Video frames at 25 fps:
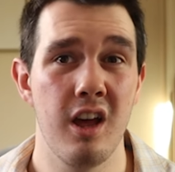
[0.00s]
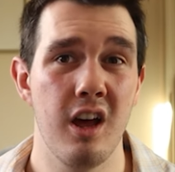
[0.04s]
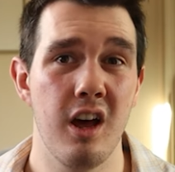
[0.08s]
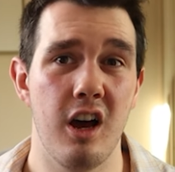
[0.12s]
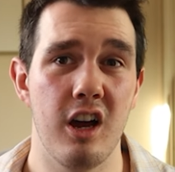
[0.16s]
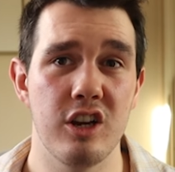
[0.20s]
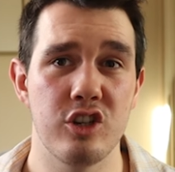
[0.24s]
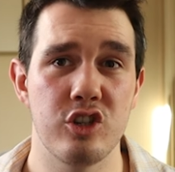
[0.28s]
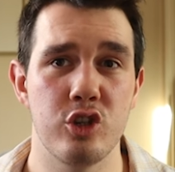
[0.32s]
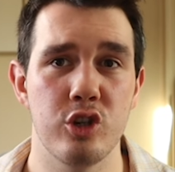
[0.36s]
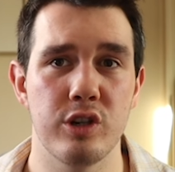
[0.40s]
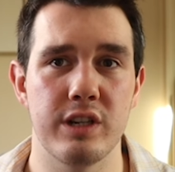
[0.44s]

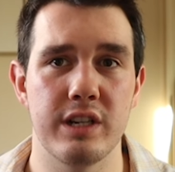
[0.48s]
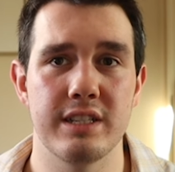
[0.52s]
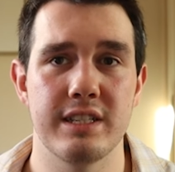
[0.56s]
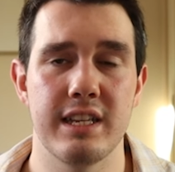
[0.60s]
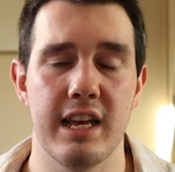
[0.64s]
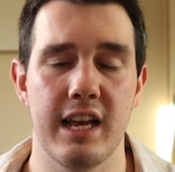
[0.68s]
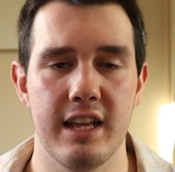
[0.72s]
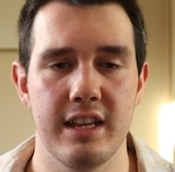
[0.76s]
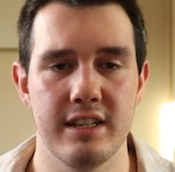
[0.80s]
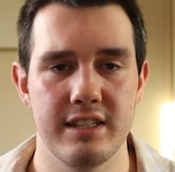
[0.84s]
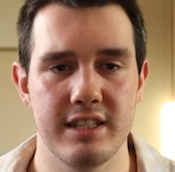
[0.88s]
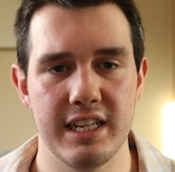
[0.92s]
I shook his
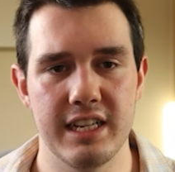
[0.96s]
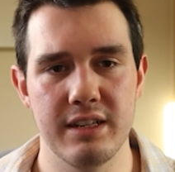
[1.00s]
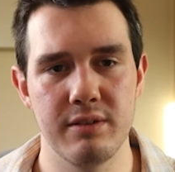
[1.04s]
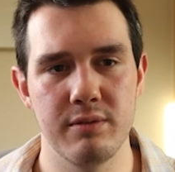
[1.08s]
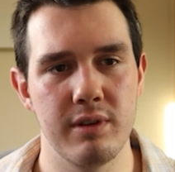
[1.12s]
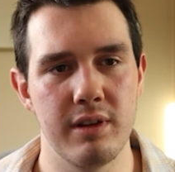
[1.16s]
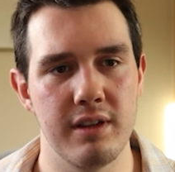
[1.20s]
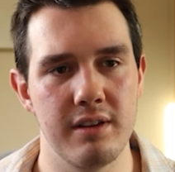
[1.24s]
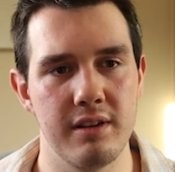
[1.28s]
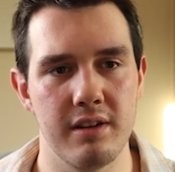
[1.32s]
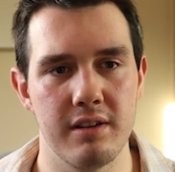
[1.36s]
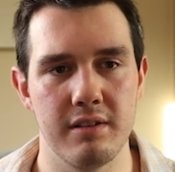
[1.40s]
hand, he
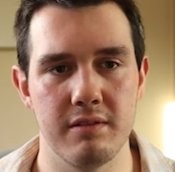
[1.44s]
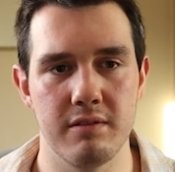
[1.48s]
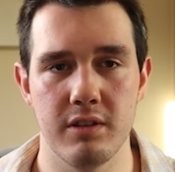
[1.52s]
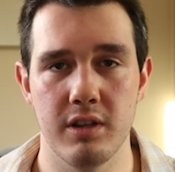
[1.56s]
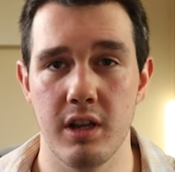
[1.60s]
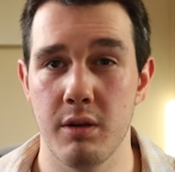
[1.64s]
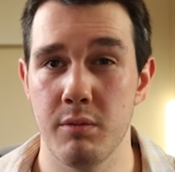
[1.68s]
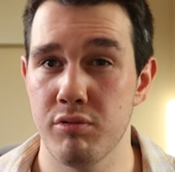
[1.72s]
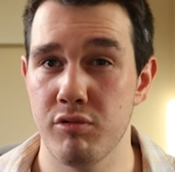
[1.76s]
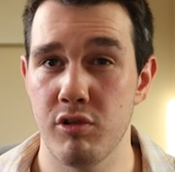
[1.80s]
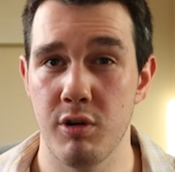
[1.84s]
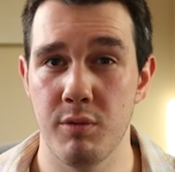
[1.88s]
then
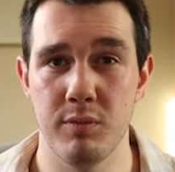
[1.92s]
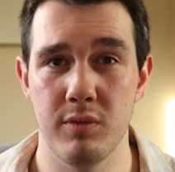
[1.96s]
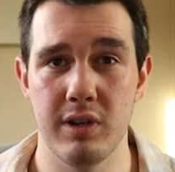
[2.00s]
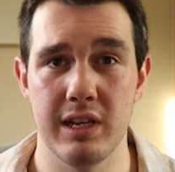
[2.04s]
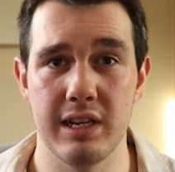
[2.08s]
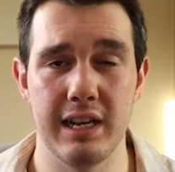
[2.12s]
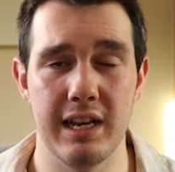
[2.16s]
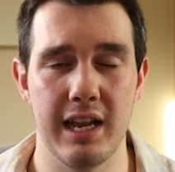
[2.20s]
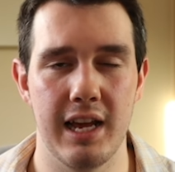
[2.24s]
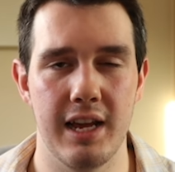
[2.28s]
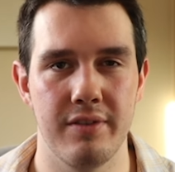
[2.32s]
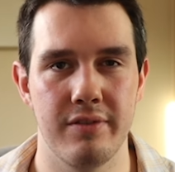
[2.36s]
promptly
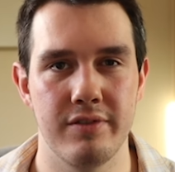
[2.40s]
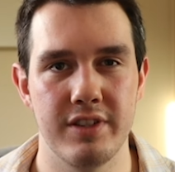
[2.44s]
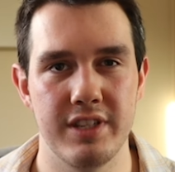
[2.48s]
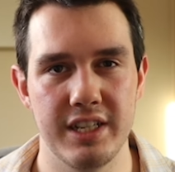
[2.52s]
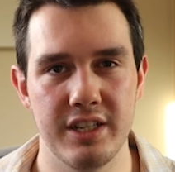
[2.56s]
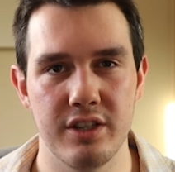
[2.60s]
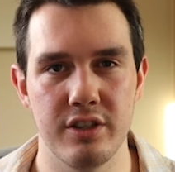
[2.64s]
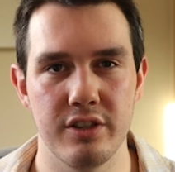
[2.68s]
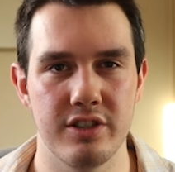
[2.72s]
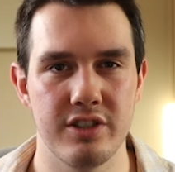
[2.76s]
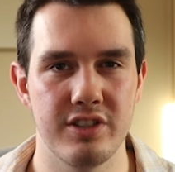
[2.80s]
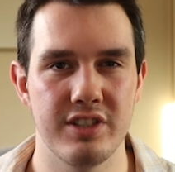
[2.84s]
left. You
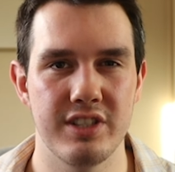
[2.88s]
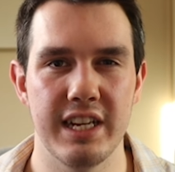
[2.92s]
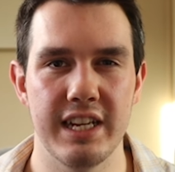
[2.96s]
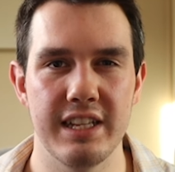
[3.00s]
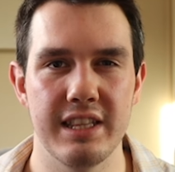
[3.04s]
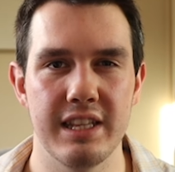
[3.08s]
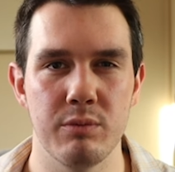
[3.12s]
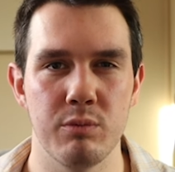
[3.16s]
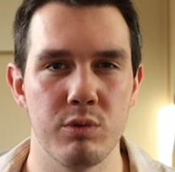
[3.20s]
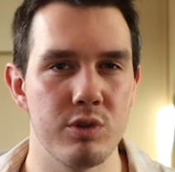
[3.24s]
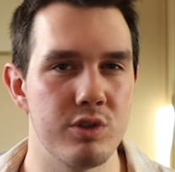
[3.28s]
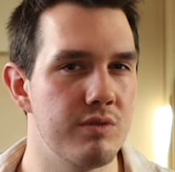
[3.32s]
could see that
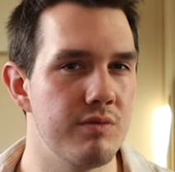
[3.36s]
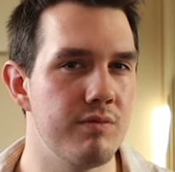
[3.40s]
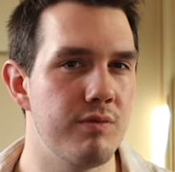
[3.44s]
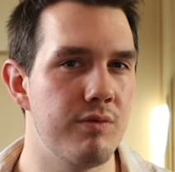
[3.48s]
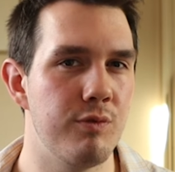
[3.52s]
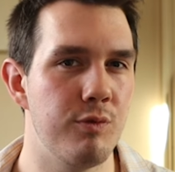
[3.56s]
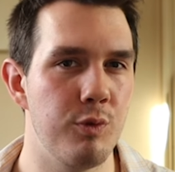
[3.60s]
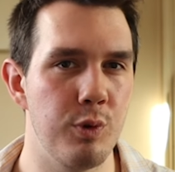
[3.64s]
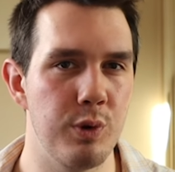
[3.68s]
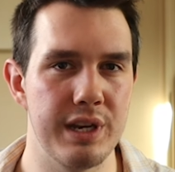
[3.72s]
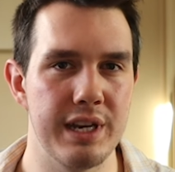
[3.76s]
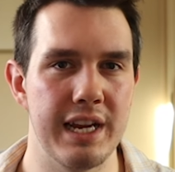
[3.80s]
he wasn't
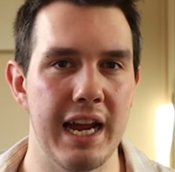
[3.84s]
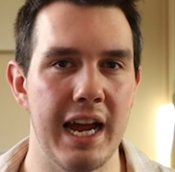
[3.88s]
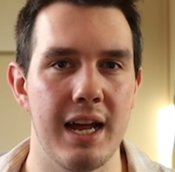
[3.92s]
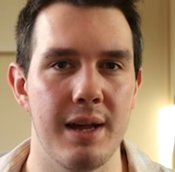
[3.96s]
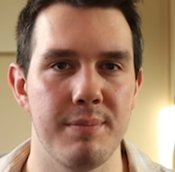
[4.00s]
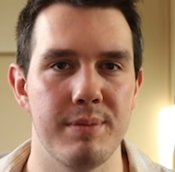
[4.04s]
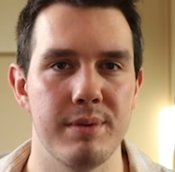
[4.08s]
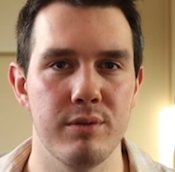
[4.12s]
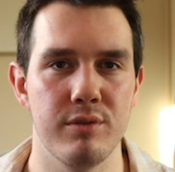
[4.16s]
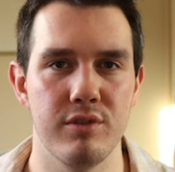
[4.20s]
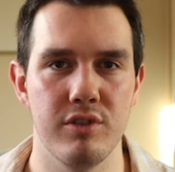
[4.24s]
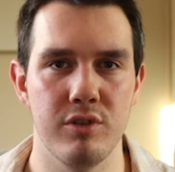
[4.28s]
fully
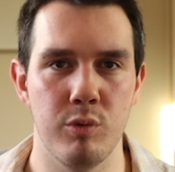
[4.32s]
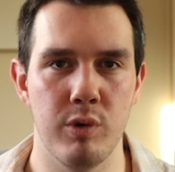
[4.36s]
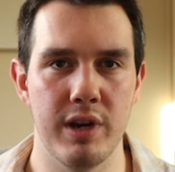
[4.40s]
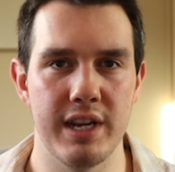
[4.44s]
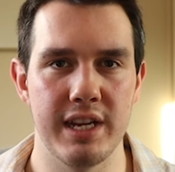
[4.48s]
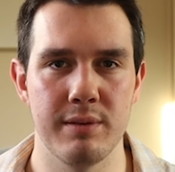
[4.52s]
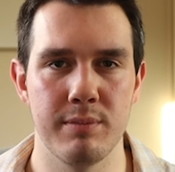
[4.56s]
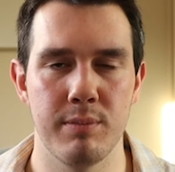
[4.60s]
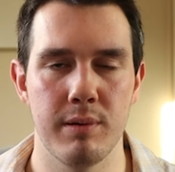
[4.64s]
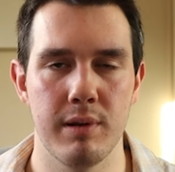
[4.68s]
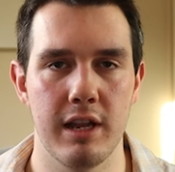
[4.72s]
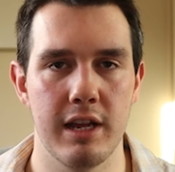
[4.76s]
happy with the way
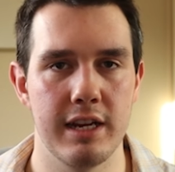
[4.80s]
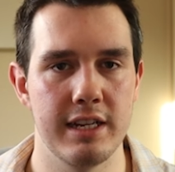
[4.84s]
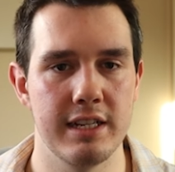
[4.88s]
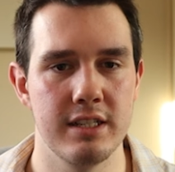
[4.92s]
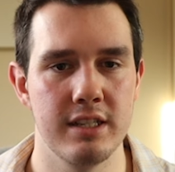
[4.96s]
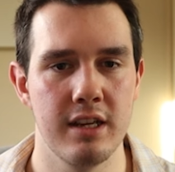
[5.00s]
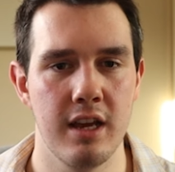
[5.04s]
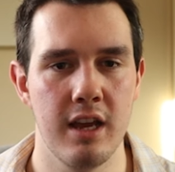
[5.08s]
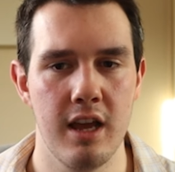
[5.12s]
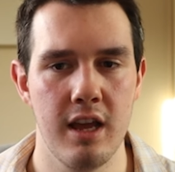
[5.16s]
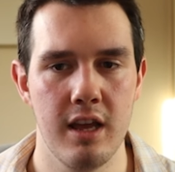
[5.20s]
he played,